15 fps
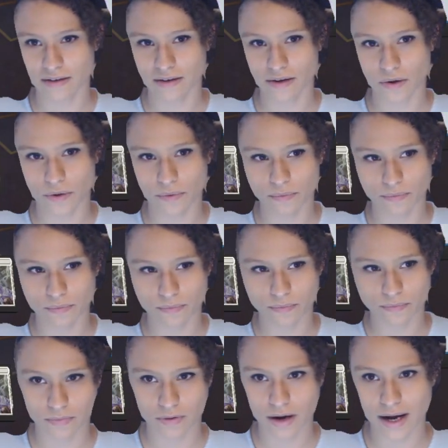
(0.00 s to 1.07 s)
Oh,
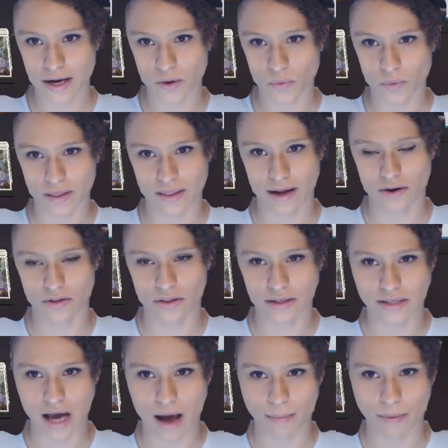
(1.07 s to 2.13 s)
I don't want that on the
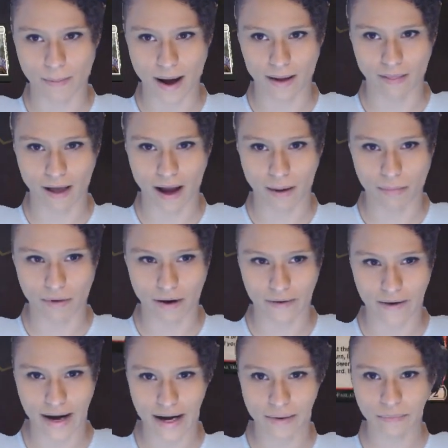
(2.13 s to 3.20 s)
top of my
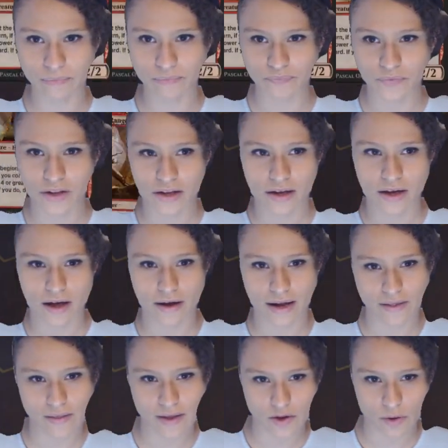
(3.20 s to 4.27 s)
library. Okay,
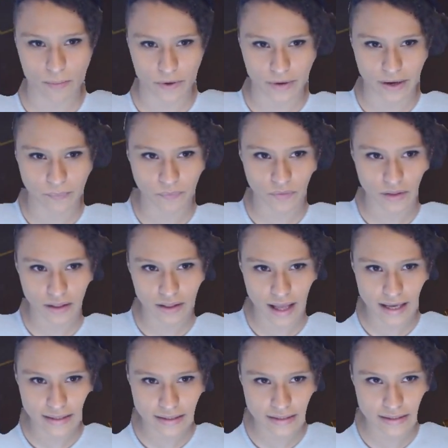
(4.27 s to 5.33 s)
thank you, opponent.
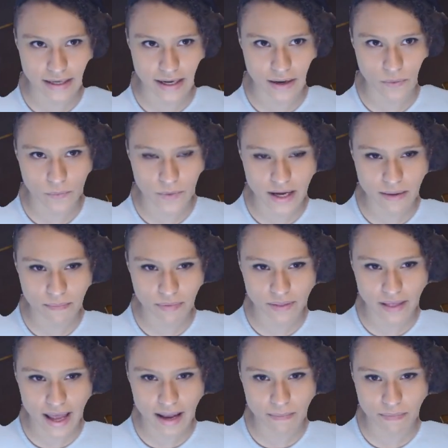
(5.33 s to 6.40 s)
Let's see. We can
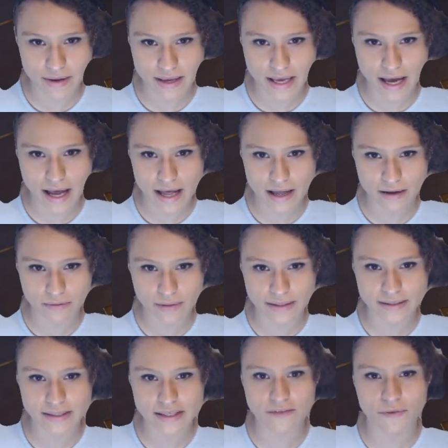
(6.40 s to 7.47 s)
play Pia. Let's
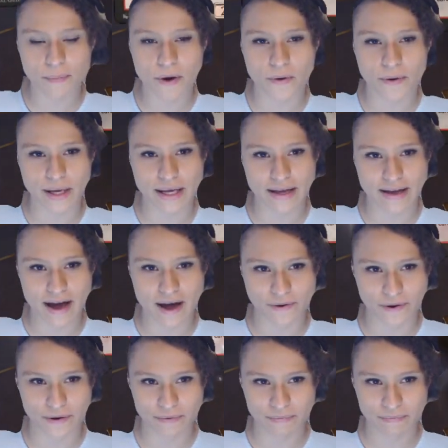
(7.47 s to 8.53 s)
see if opponent can counter.